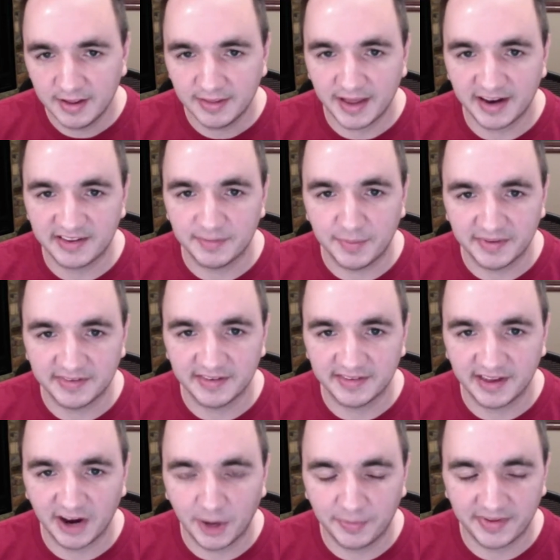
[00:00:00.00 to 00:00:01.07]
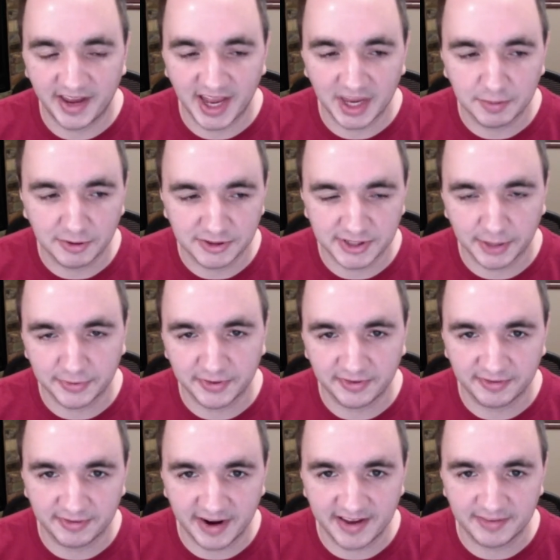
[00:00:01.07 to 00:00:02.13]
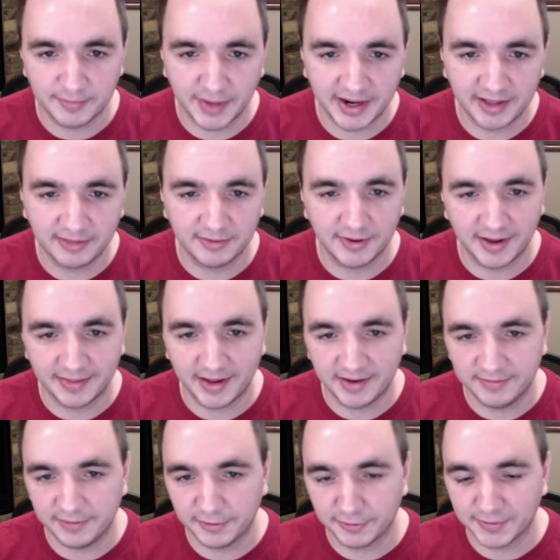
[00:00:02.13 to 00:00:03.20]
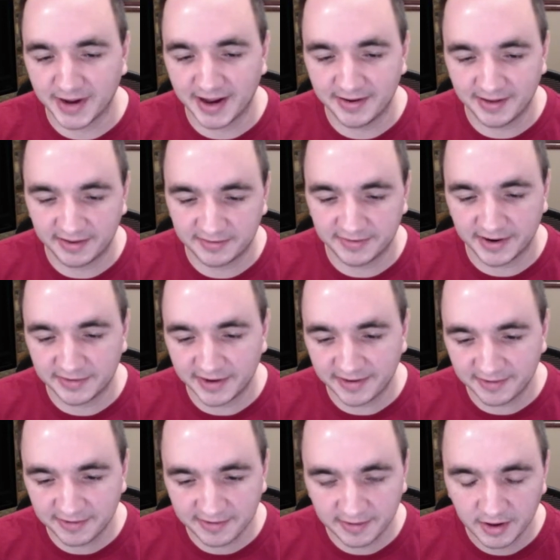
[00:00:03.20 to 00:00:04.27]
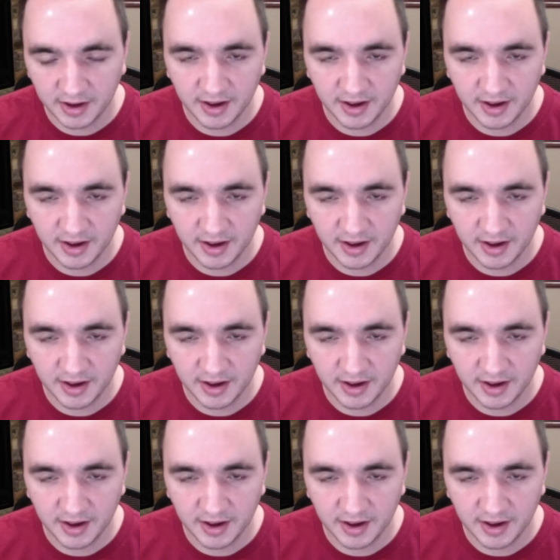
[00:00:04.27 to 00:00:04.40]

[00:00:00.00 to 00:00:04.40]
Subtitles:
That is a business that helps animal shelters raise money through online photo contest fundraisers.